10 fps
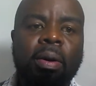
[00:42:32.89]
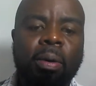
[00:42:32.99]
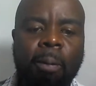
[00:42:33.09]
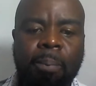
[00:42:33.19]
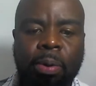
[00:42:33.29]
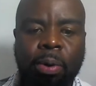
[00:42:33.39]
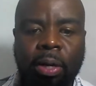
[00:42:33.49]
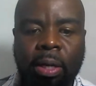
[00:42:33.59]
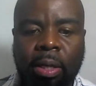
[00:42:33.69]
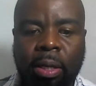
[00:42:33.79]

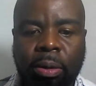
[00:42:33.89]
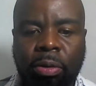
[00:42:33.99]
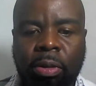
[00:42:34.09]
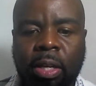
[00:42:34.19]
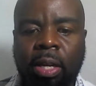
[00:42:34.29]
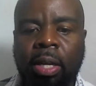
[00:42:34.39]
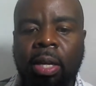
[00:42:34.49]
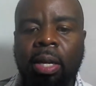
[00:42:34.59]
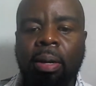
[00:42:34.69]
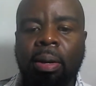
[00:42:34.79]
Opioids. You see?
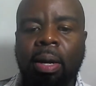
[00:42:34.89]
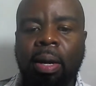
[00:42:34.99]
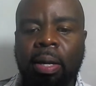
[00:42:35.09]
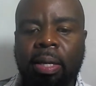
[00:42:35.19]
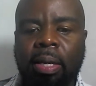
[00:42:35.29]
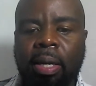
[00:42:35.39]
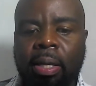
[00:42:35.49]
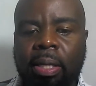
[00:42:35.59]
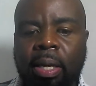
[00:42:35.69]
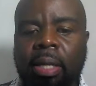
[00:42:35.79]

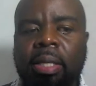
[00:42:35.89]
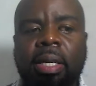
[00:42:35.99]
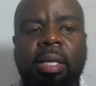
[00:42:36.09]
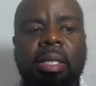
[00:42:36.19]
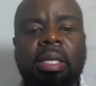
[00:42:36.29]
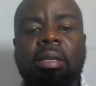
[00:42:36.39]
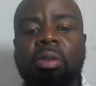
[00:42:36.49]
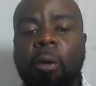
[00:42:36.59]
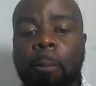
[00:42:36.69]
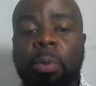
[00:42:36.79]
Yes. These
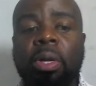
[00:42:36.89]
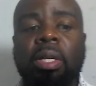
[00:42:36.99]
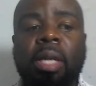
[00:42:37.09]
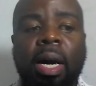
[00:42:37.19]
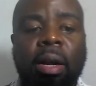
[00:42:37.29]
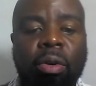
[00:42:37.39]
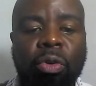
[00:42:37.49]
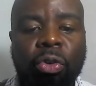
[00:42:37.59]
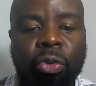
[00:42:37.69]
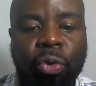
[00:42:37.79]
opioids are
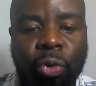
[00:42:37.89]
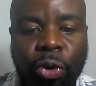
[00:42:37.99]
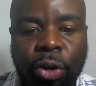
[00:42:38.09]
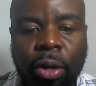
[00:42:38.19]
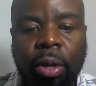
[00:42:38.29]
not good.